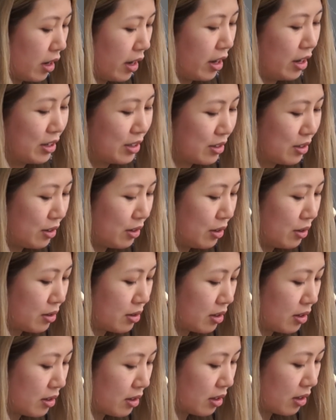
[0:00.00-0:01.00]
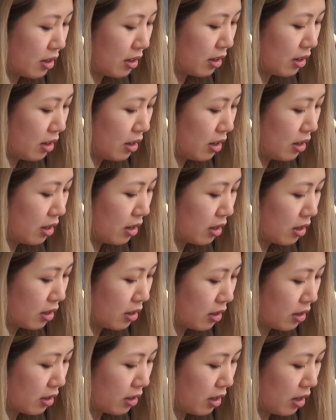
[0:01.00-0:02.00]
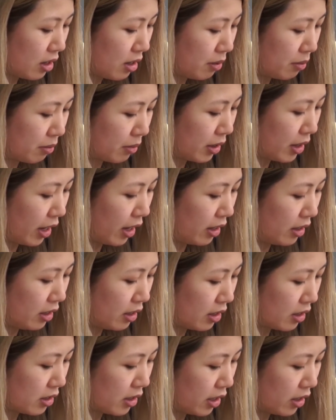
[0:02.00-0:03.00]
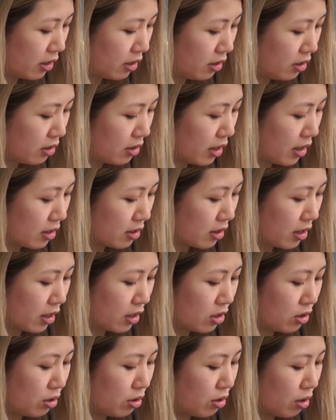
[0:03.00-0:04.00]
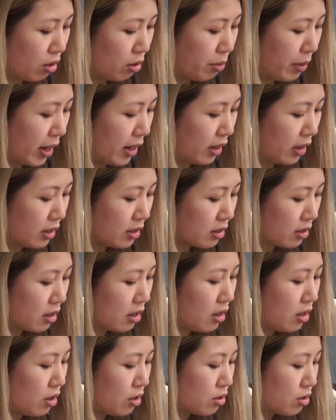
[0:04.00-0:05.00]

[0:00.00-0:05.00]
I also use these candy containers as like to-go palettes.